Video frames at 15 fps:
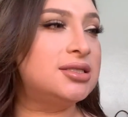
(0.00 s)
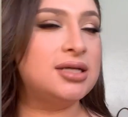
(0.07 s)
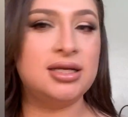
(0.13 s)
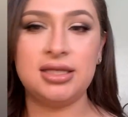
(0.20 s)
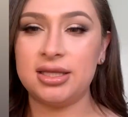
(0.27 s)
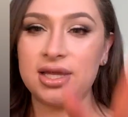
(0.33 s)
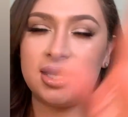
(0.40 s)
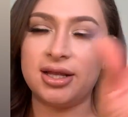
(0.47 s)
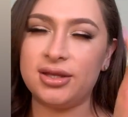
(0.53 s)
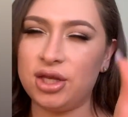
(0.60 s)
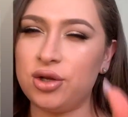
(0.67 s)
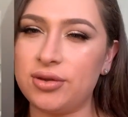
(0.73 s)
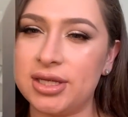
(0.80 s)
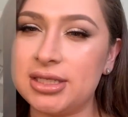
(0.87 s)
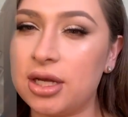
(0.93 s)
And then
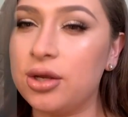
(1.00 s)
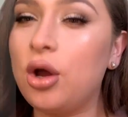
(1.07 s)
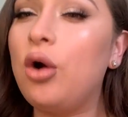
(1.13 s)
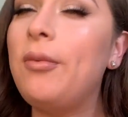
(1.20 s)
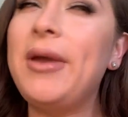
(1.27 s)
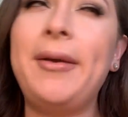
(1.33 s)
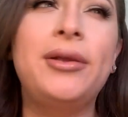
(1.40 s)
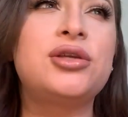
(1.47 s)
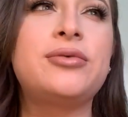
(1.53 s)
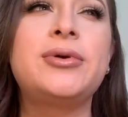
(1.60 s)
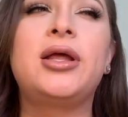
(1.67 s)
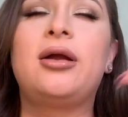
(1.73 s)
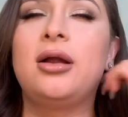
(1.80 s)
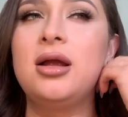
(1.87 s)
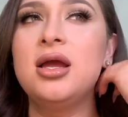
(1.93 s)
they tell you, oh, ma'am, it's over
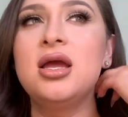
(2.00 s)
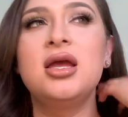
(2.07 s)
there.